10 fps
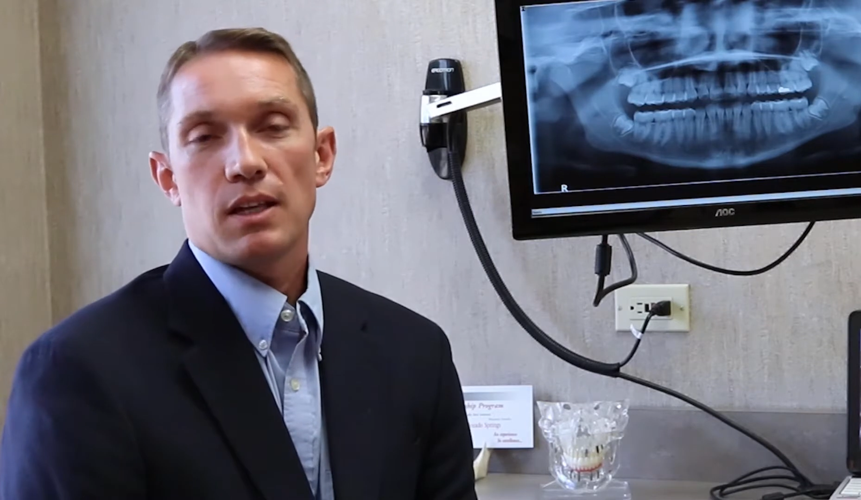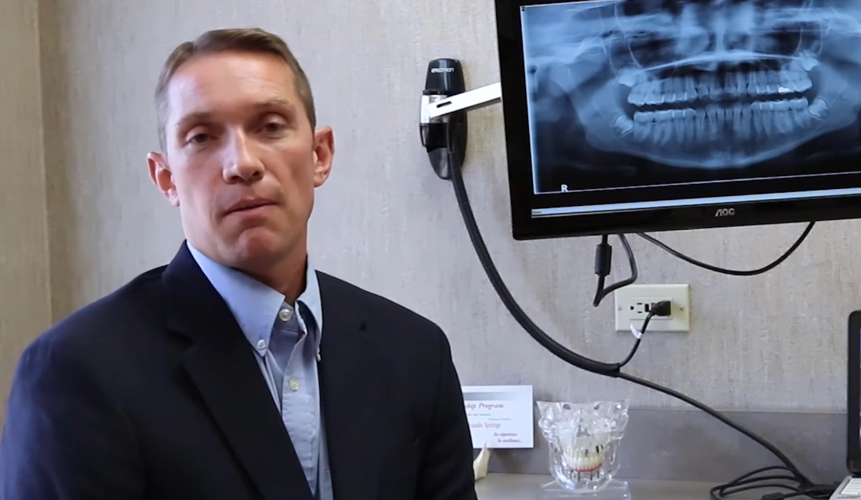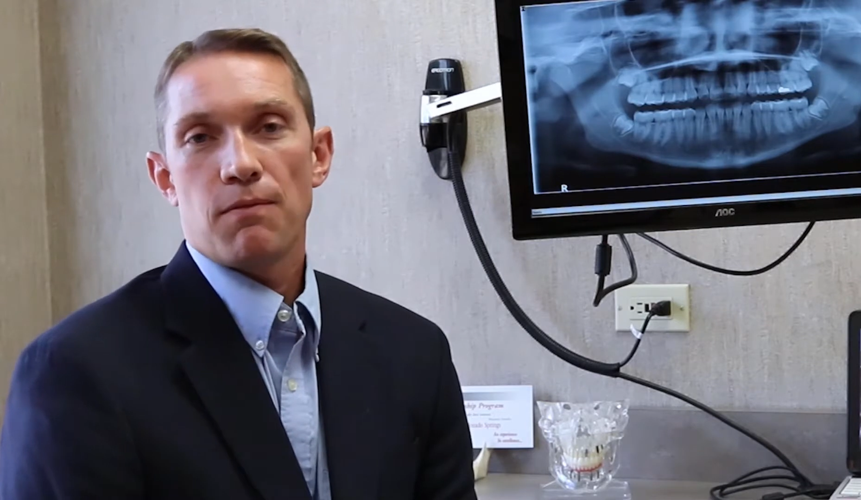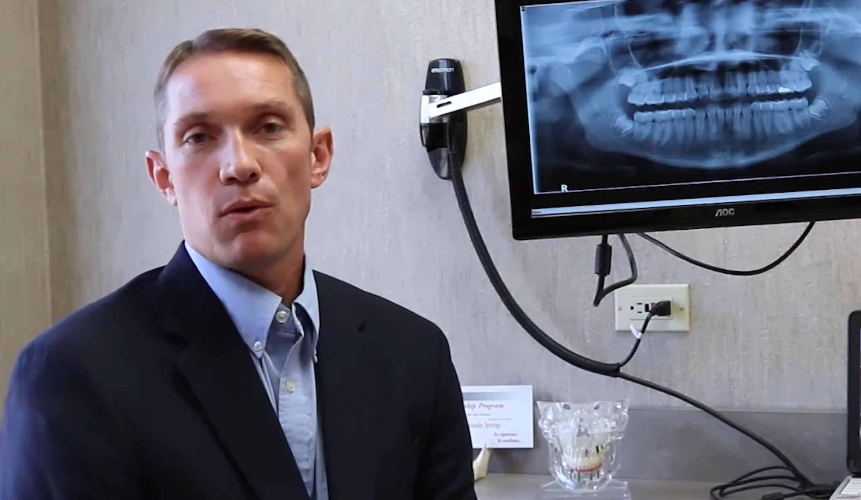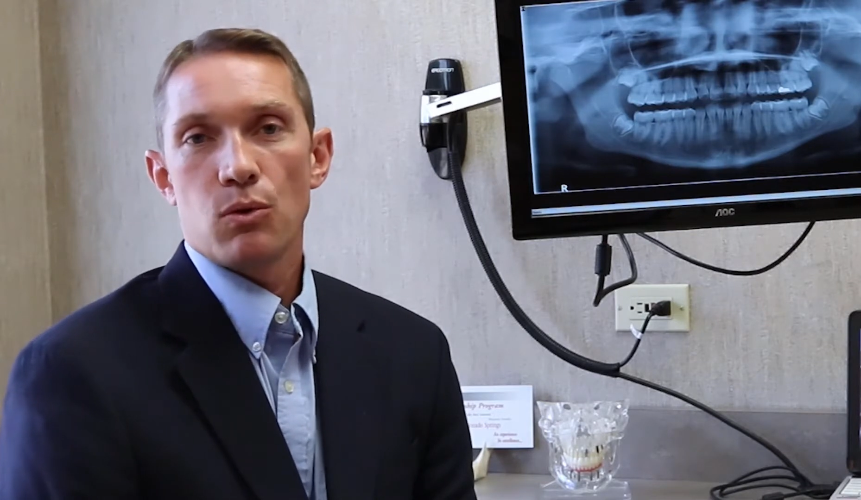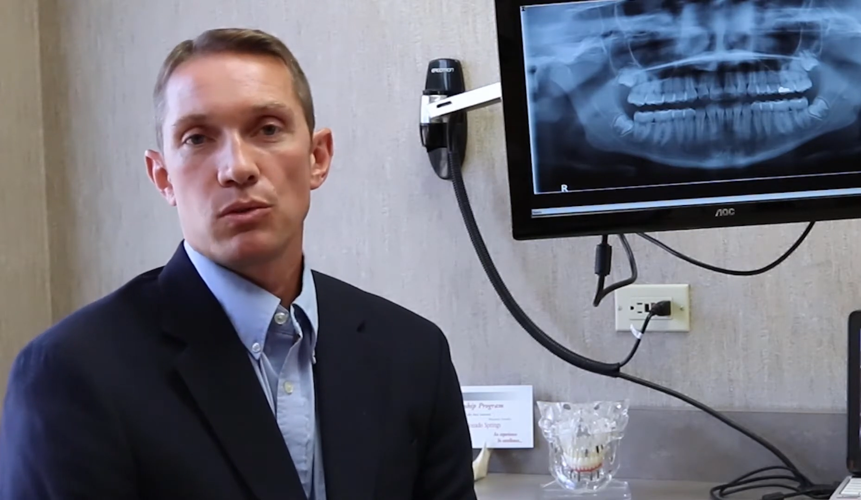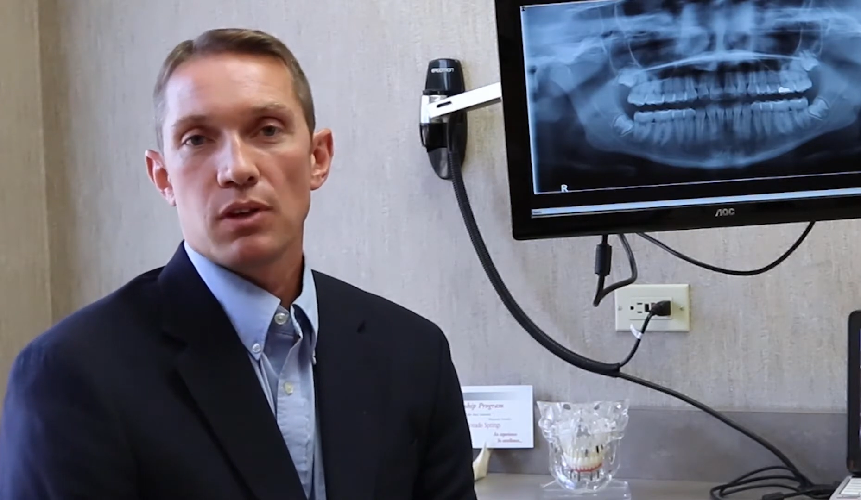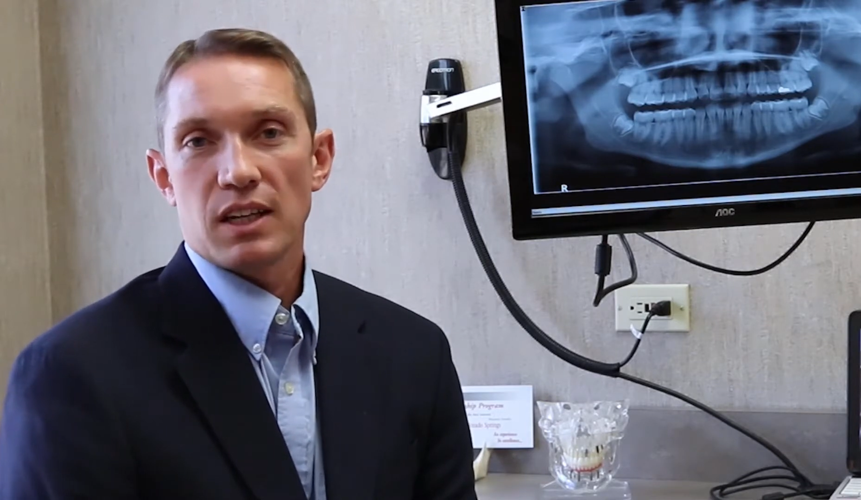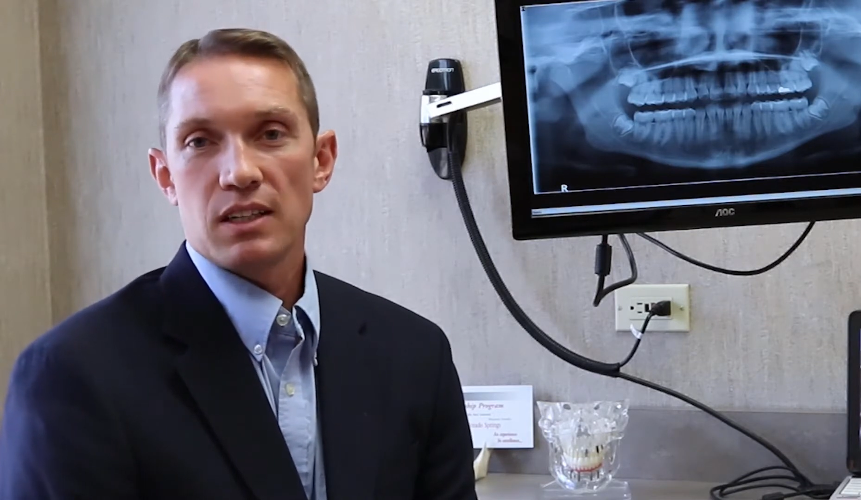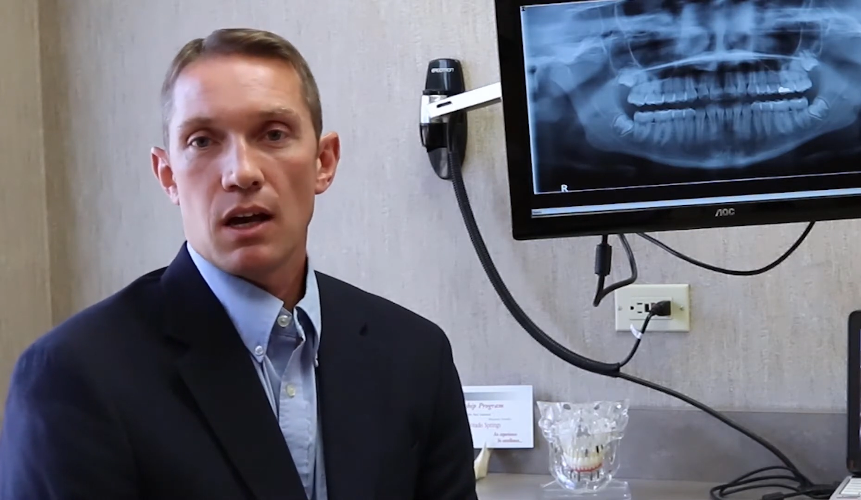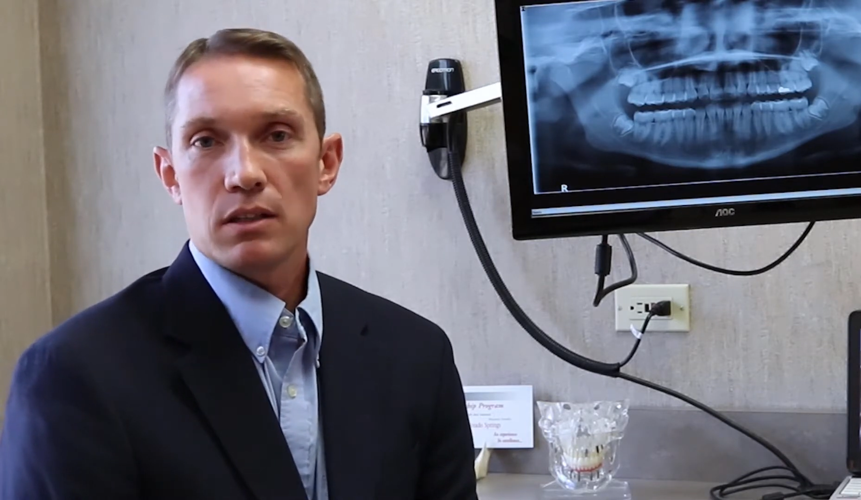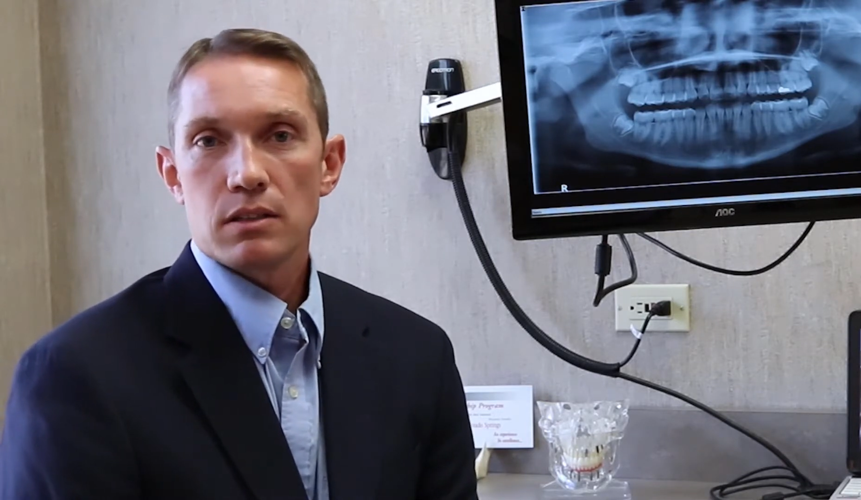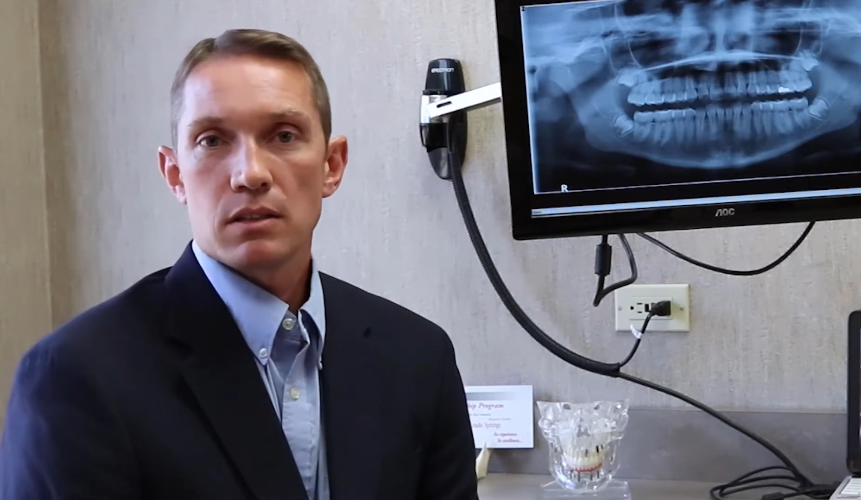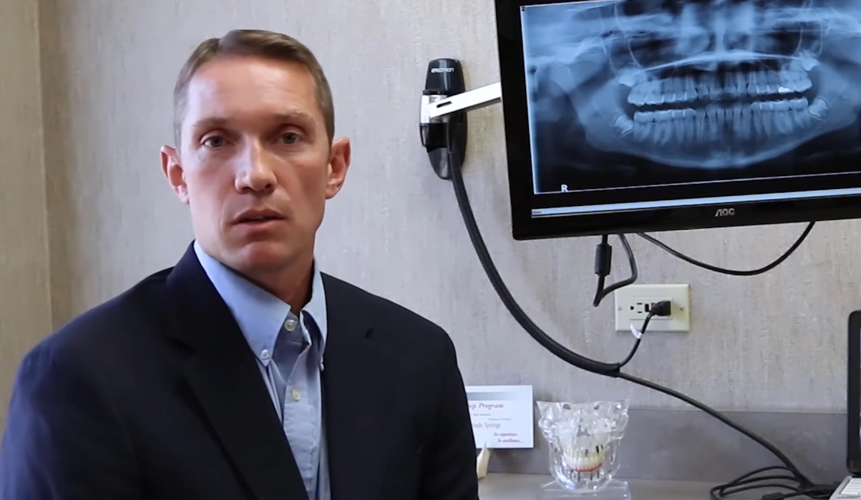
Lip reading: type foods like nuts